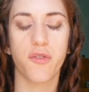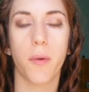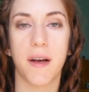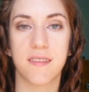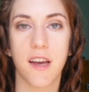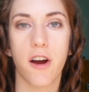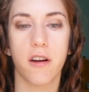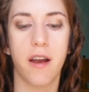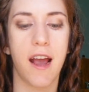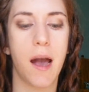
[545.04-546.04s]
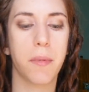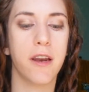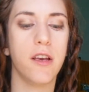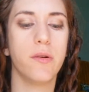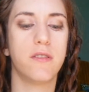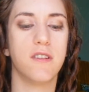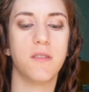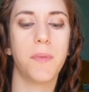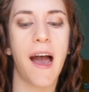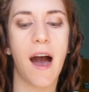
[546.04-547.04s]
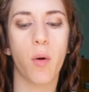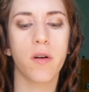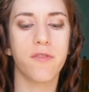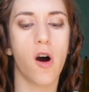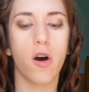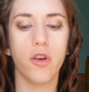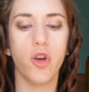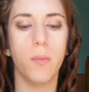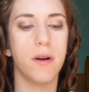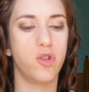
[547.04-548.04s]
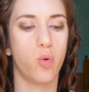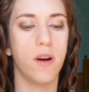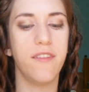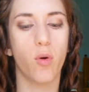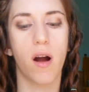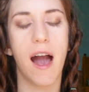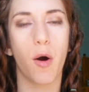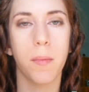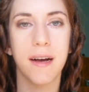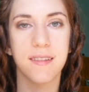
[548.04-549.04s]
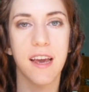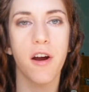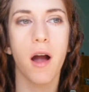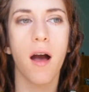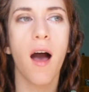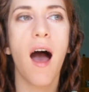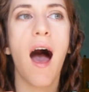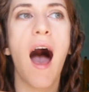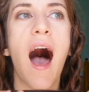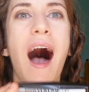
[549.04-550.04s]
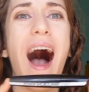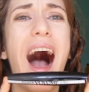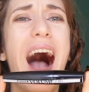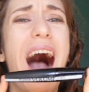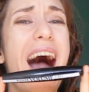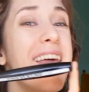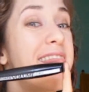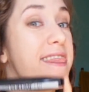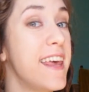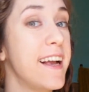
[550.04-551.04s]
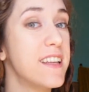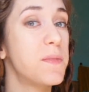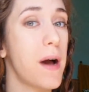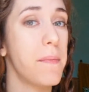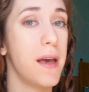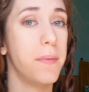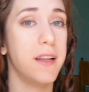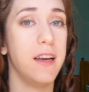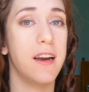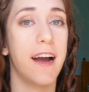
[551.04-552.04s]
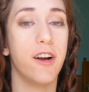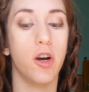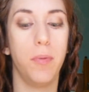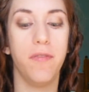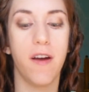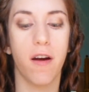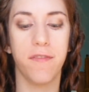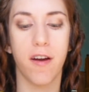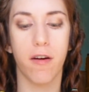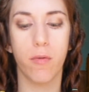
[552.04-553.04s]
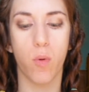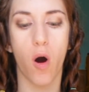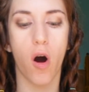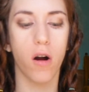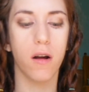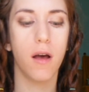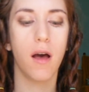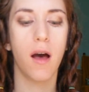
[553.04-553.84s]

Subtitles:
So for mascara today, I'm going to use this Power Volume 24-Hour Mascara. I think it's by Maybelline. I could be very, very wrong.